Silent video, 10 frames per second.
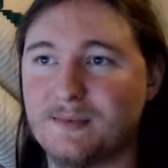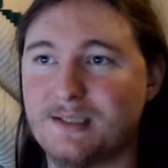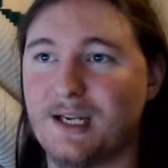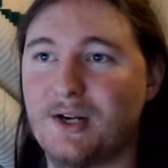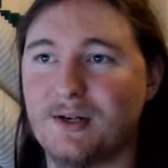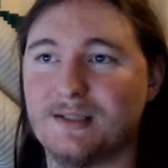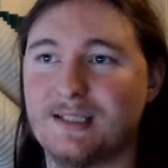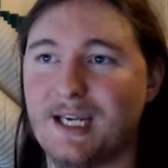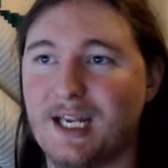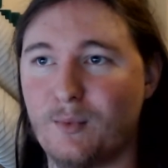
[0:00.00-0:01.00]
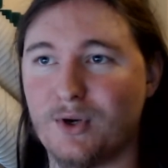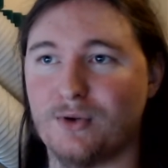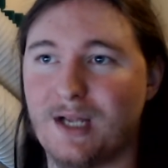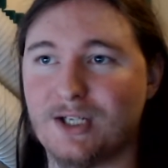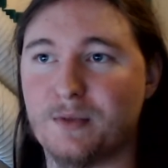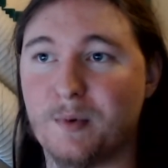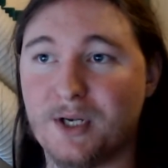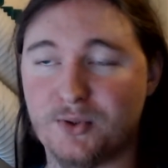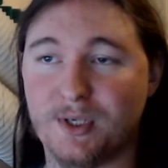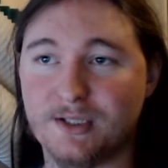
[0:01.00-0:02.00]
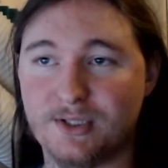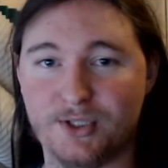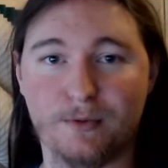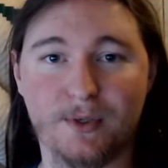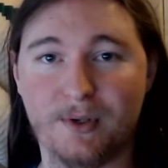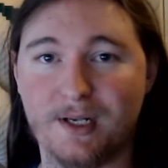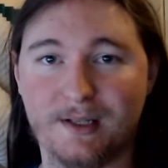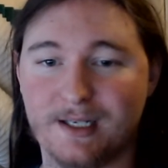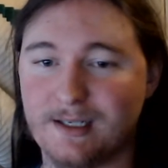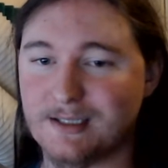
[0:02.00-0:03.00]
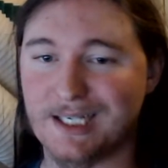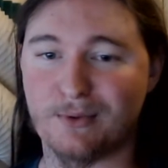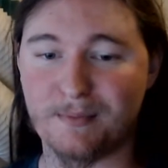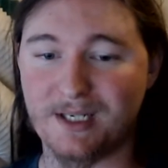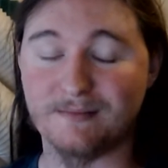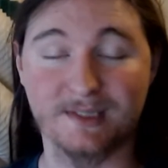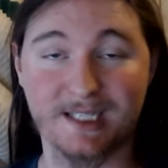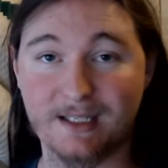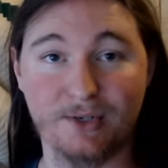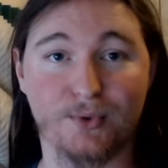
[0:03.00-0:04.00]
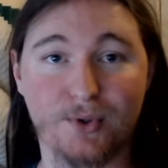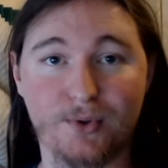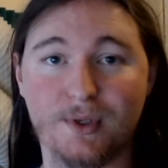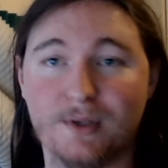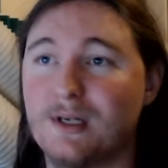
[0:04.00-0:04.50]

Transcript: sit here and say anyone who likes Super Metroid is stupid or anything, because that would be insanely rude.